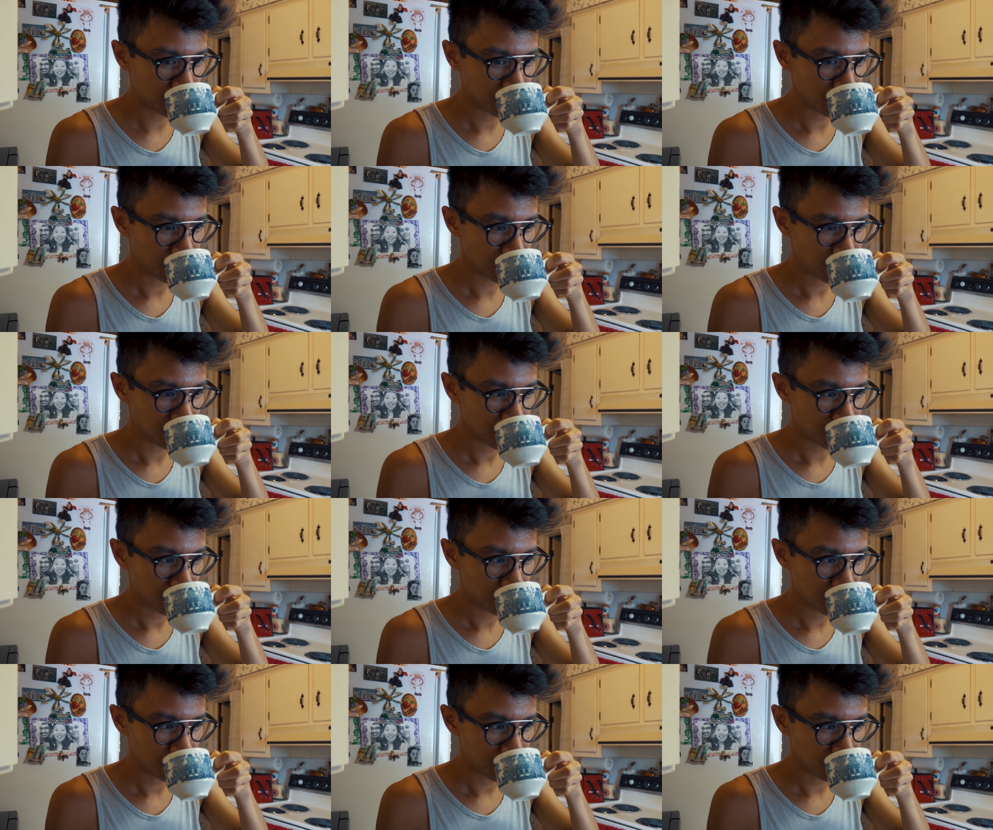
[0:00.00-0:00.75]

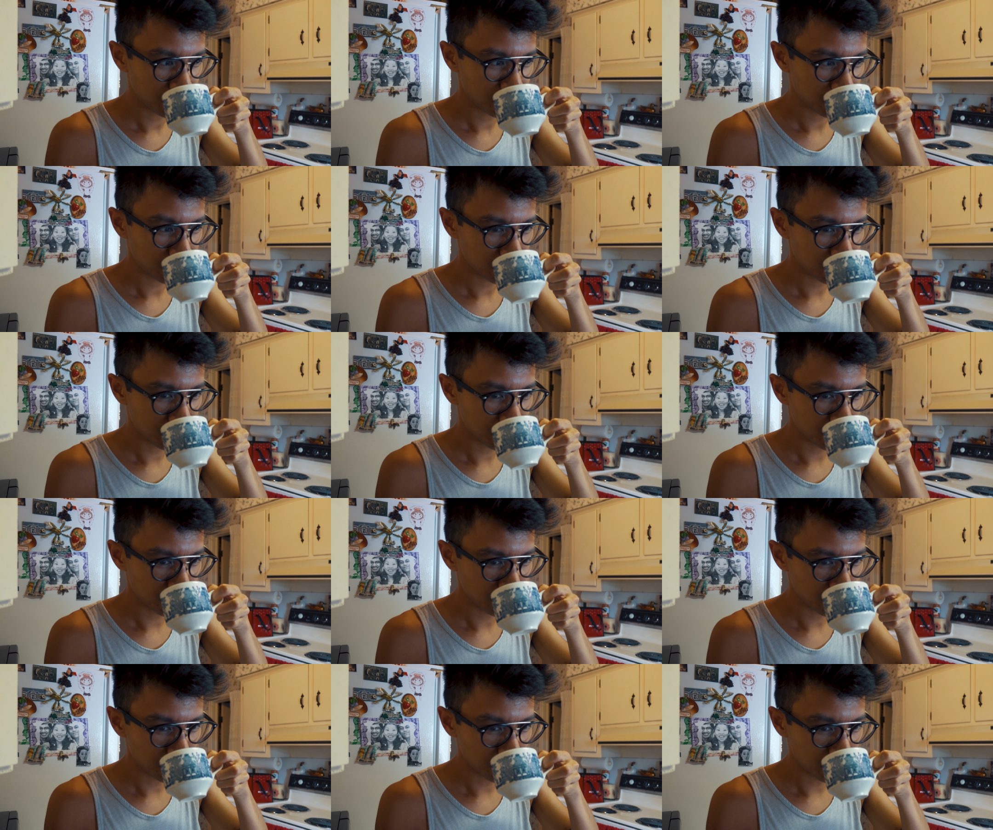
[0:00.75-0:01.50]

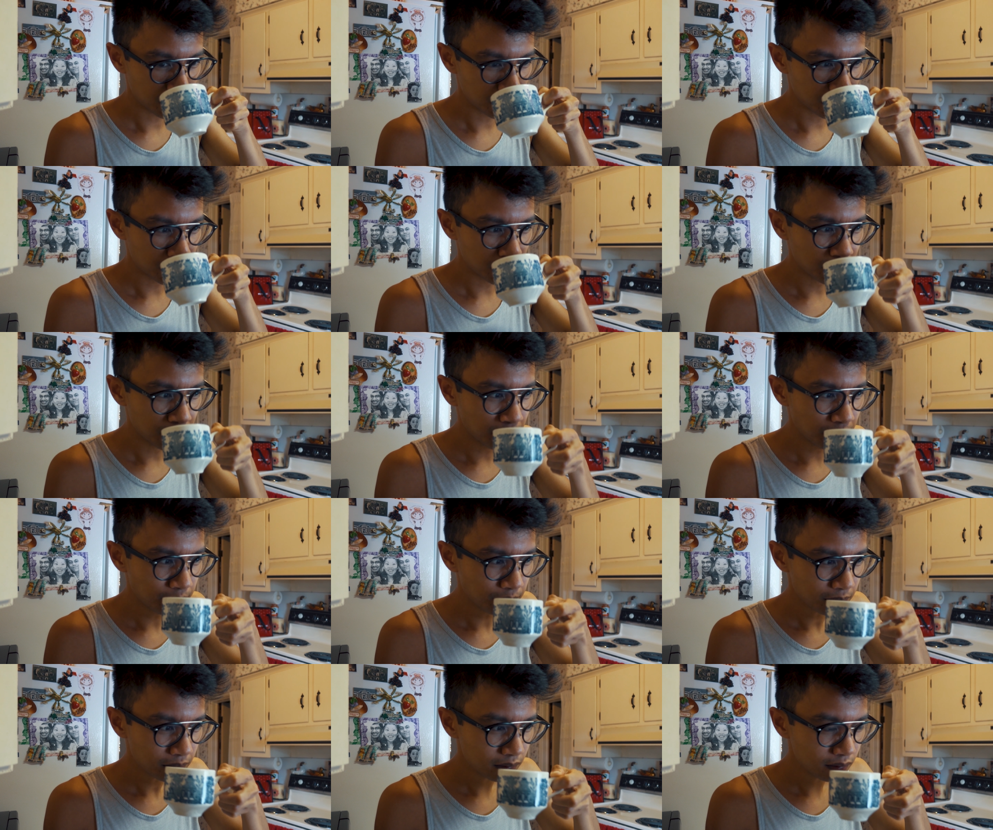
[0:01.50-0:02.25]

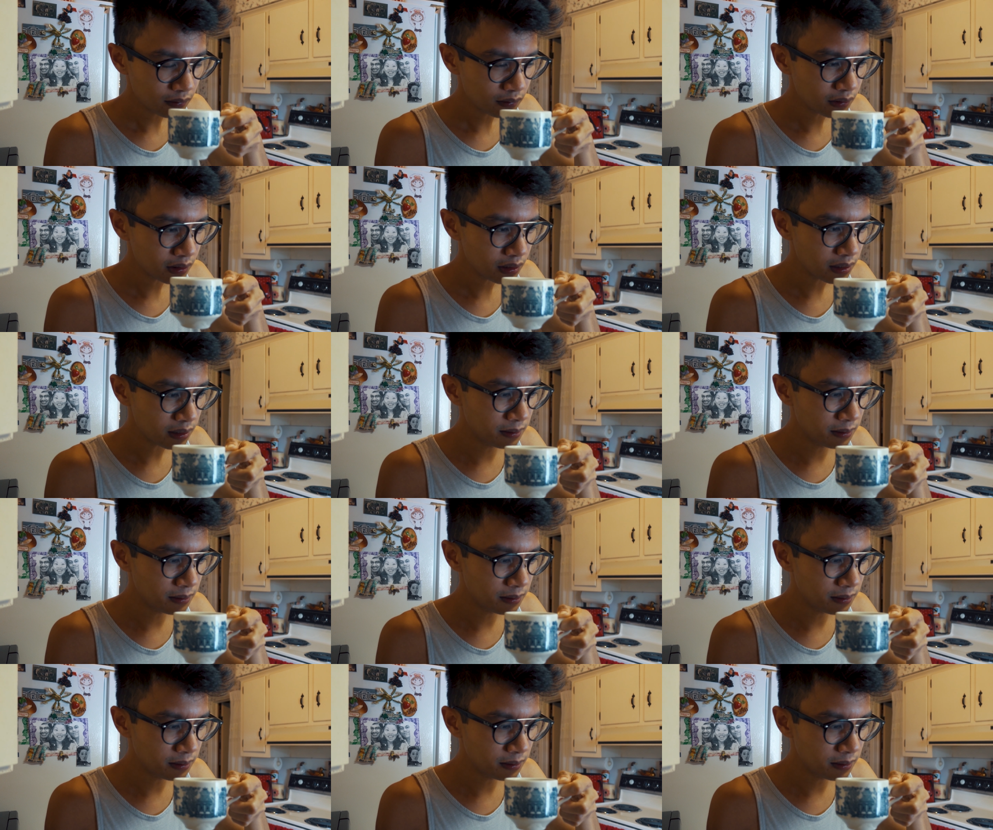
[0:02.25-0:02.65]
Nobody speaks.